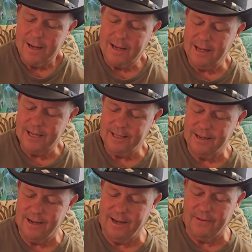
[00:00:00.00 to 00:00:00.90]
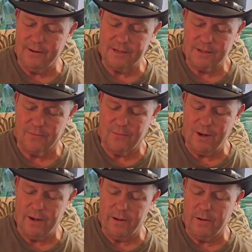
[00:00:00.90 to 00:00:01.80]
Collecting evidence of
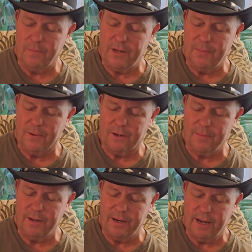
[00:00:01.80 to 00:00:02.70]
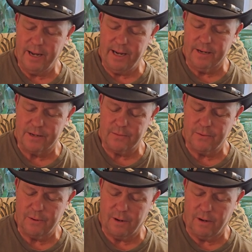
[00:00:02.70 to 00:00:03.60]
well-known people committing
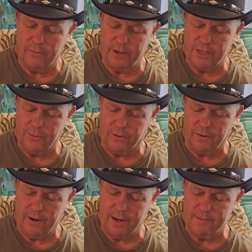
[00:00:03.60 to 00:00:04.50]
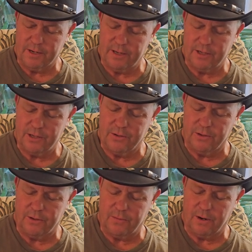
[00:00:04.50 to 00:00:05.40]
heinous uh, ritual crimes against
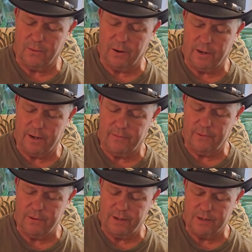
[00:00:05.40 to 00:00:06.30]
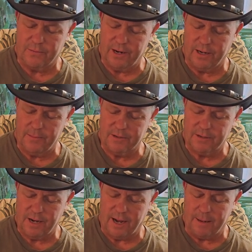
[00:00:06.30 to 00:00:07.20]
children while working for the Israeli
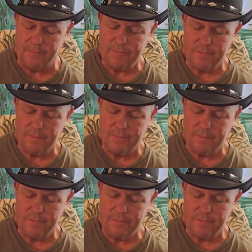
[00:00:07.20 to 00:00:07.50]
Mossad.